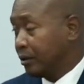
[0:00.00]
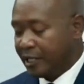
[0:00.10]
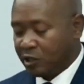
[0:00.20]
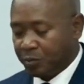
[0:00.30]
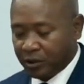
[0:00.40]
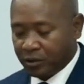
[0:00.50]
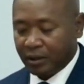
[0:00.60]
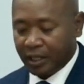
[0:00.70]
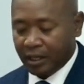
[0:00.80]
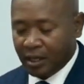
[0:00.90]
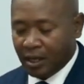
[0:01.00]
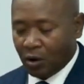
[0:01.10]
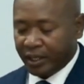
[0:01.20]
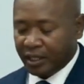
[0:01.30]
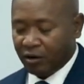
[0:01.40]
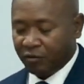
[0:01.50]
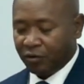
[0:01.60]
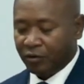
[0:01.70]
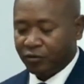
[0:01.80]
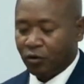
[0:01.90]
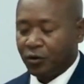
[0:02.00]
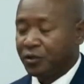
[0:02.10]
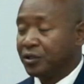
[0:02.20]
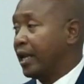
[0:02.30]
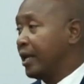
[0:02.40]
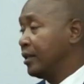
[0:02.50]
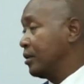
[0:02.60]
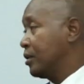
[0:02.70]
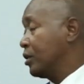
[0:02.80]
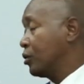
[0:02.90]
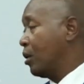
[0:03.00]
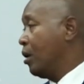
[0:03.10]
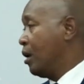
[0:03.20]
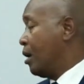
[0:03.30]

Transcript: especially when it involves crossing lands and seas. So